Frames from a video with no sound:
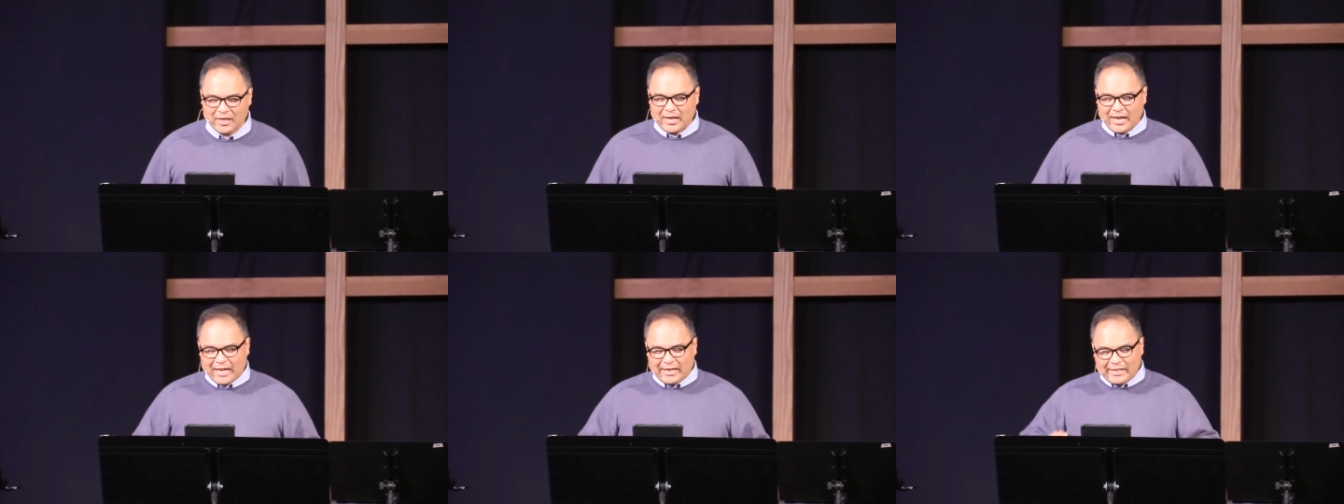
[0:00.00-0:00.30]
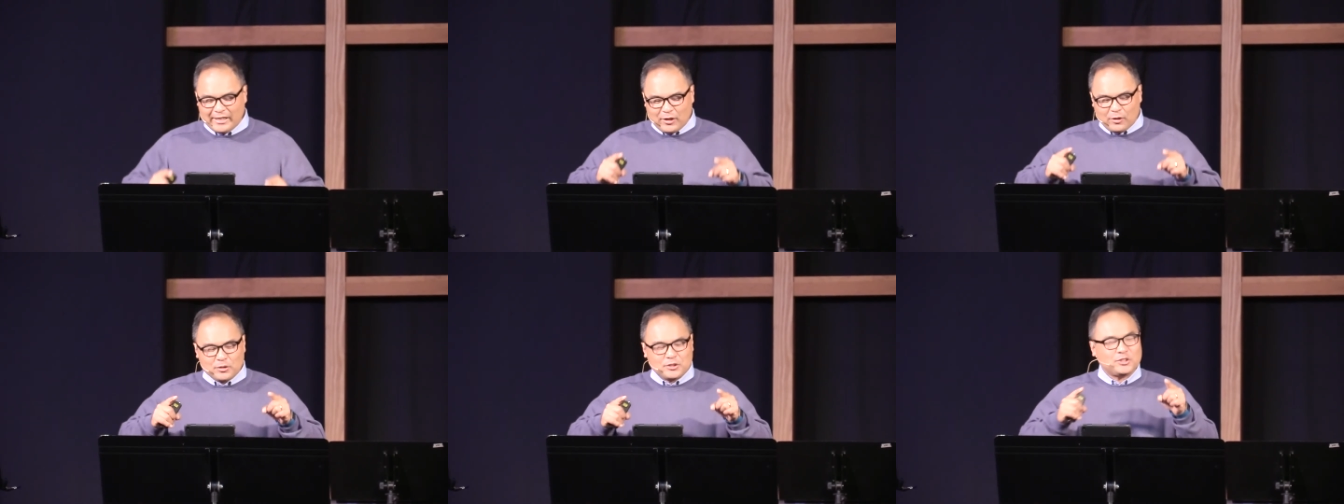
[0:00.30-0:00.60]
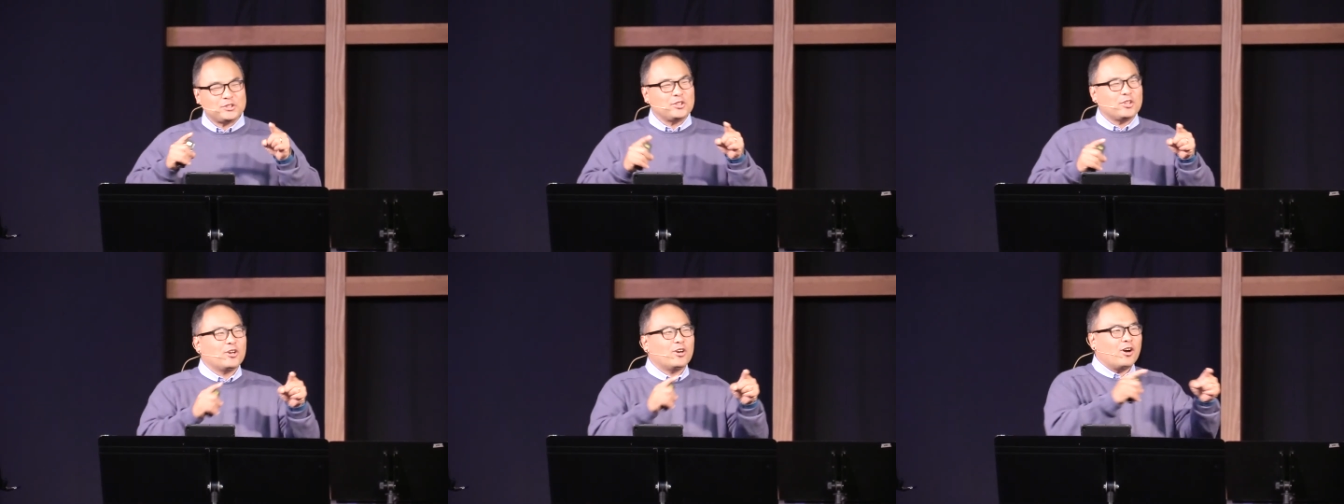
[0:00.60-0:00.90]
and he goes
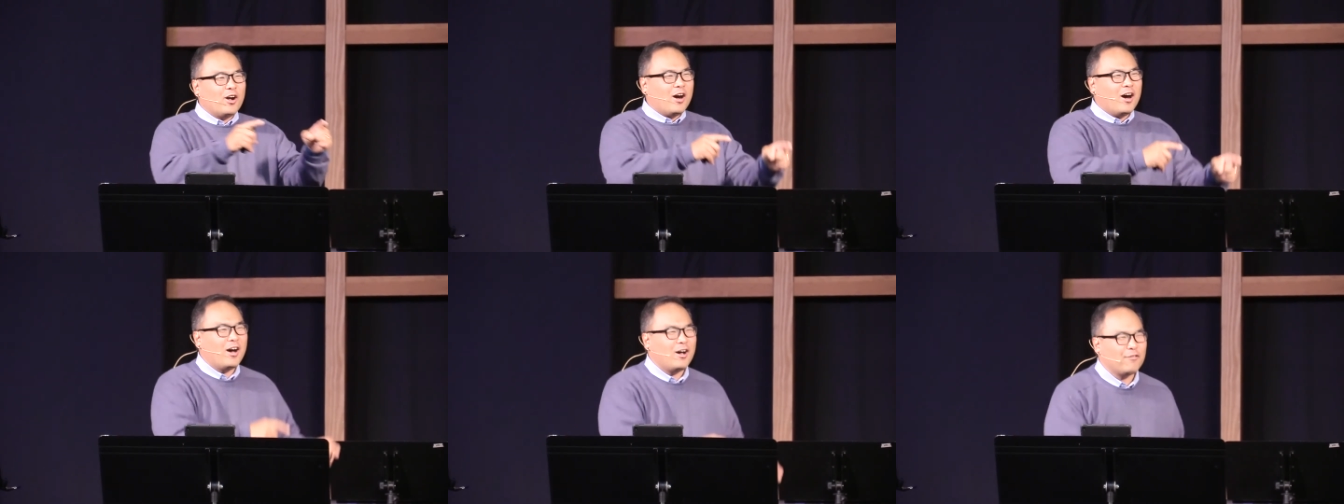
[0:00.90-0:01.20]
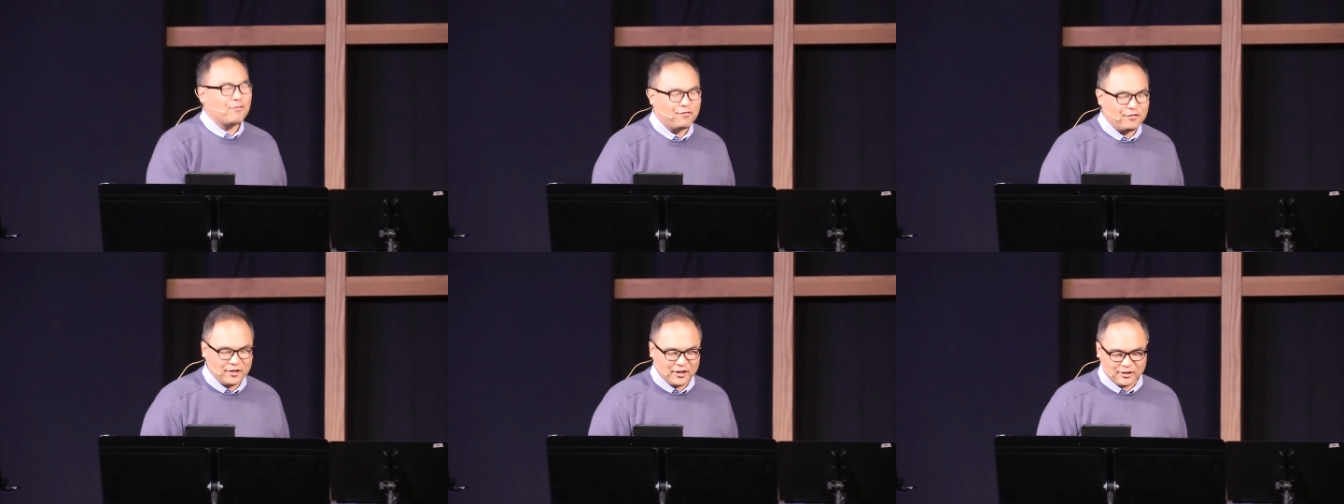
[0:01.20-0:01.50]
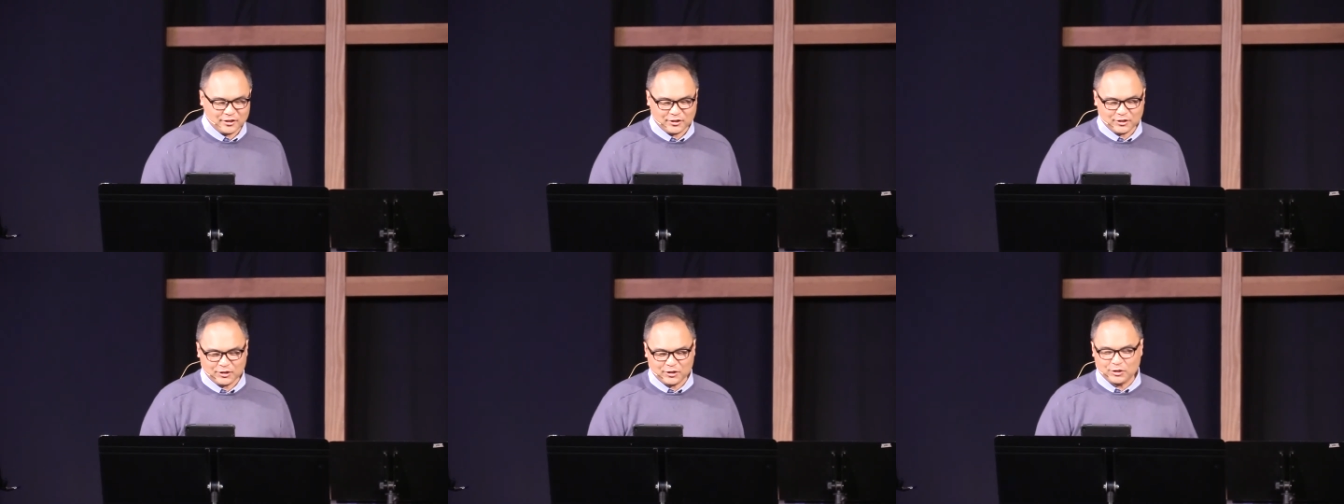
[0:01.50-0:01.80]
to their
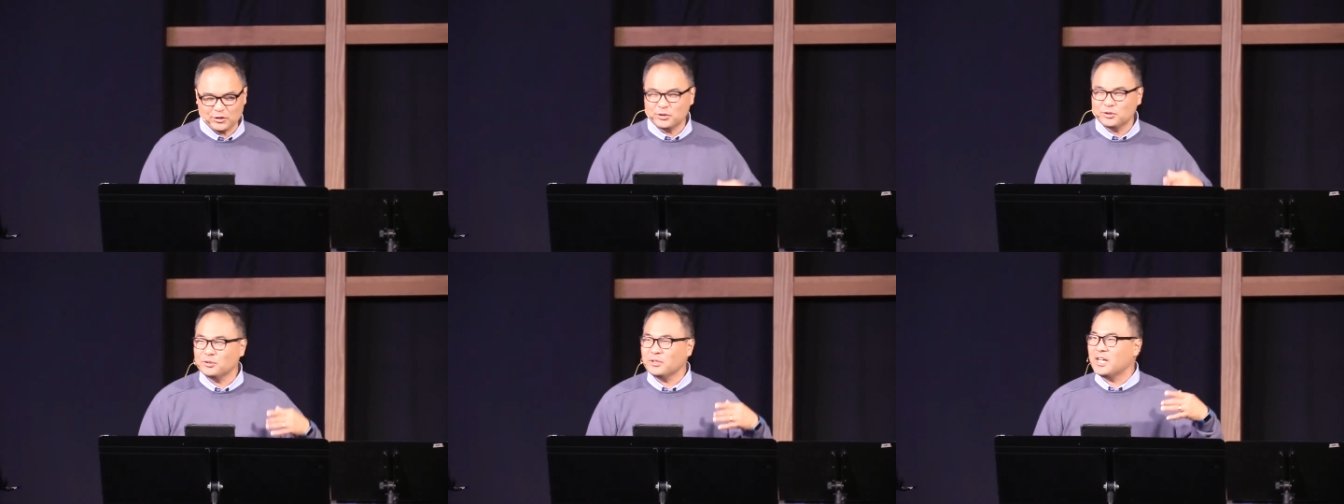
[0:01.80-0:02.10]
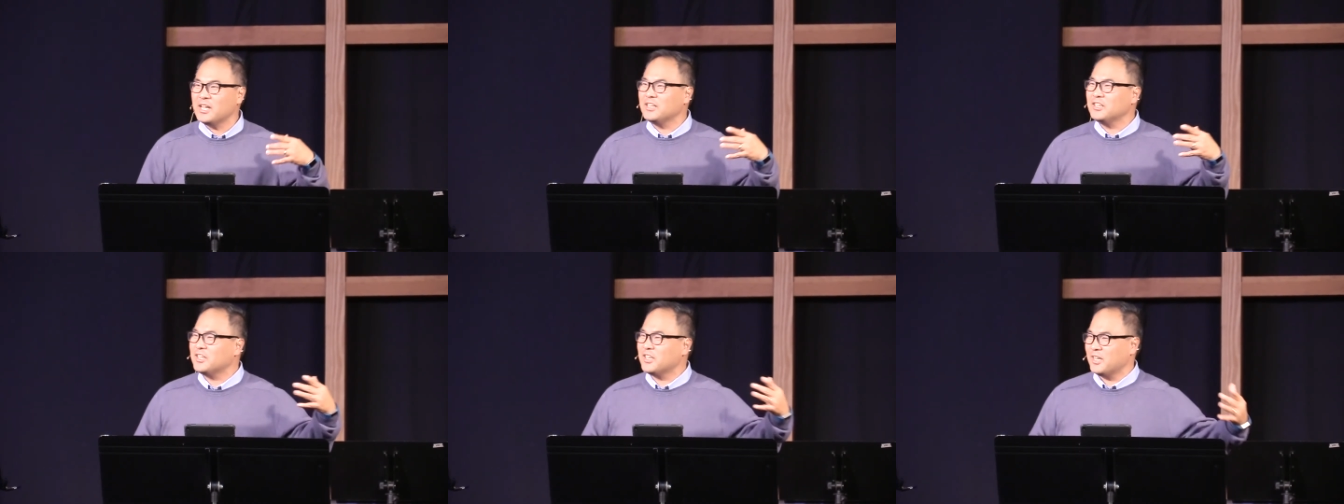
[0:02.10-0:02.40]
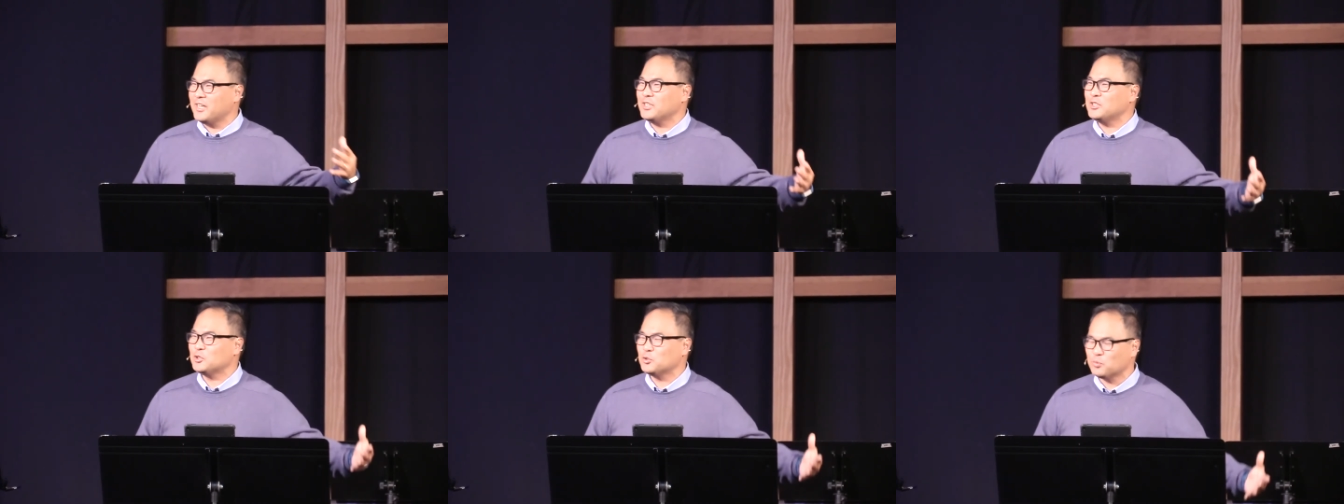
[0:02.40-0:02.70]
office to
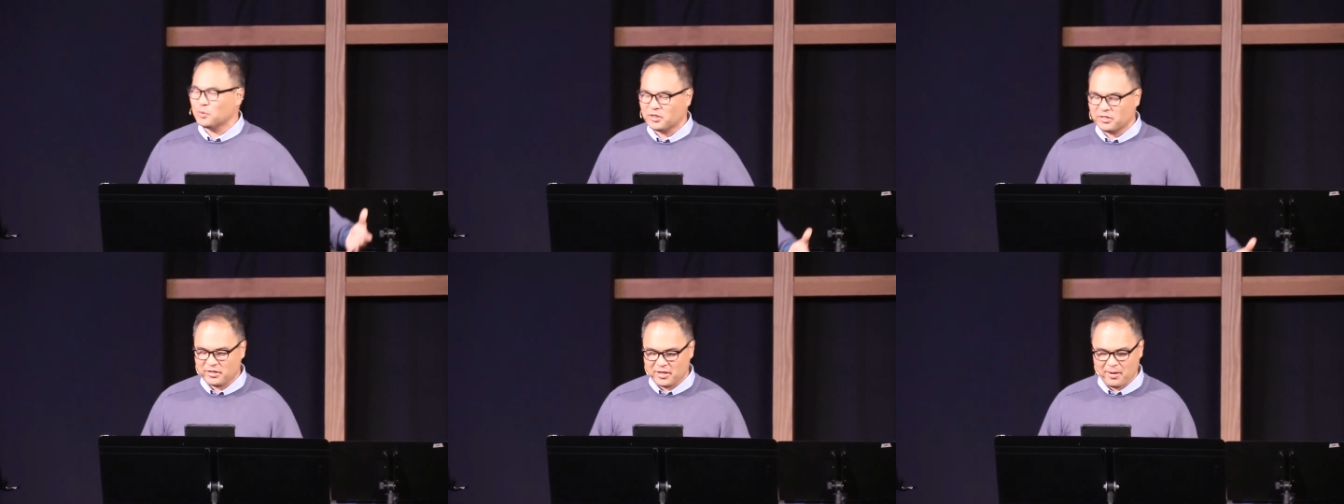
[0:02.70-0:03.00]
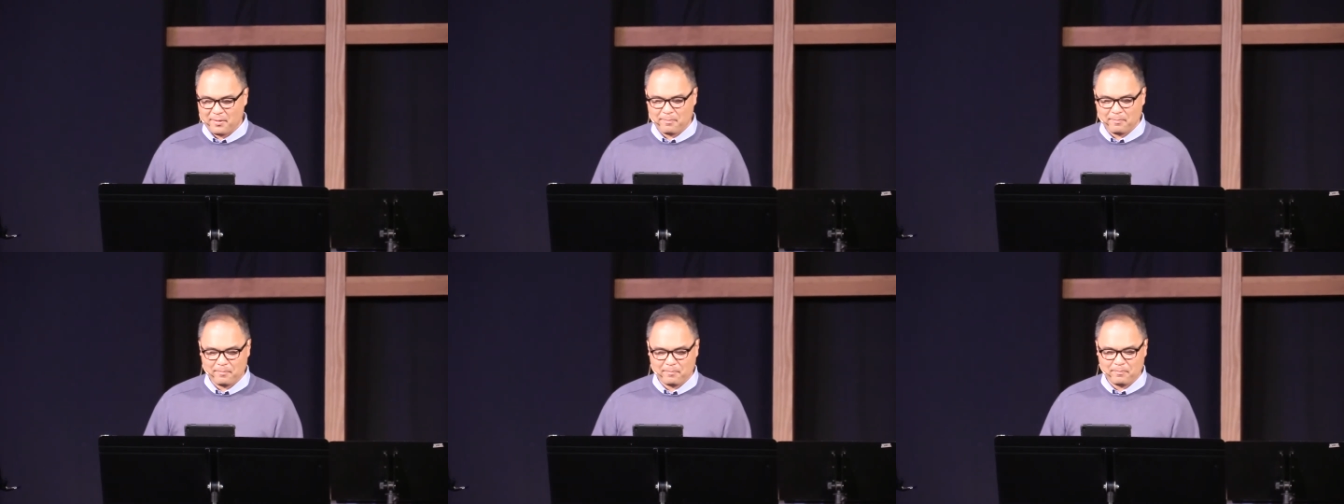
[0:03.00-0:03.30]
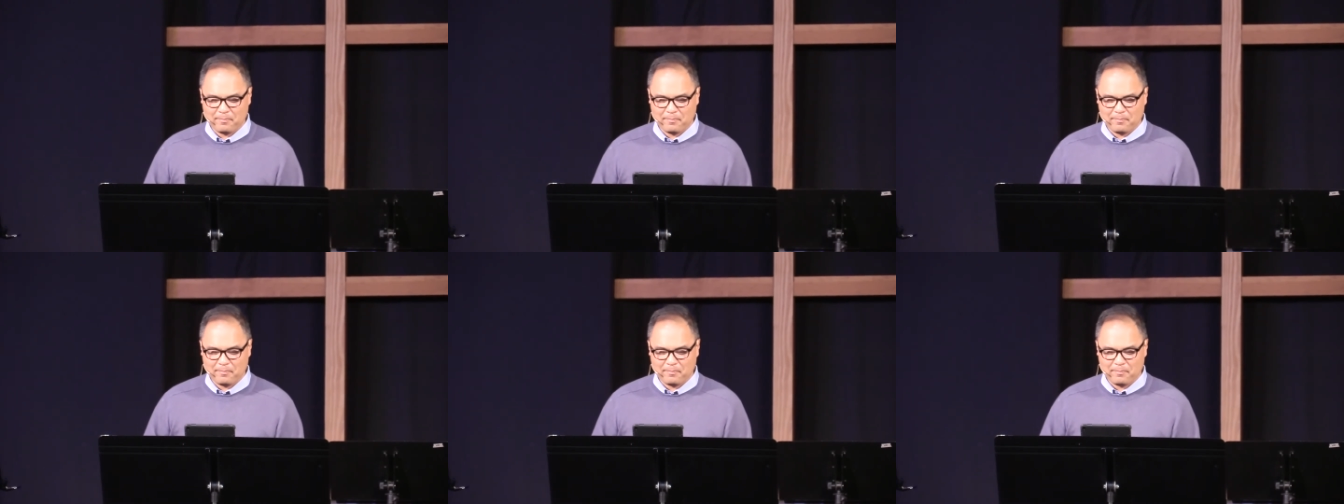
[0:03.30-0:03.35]
engage with them.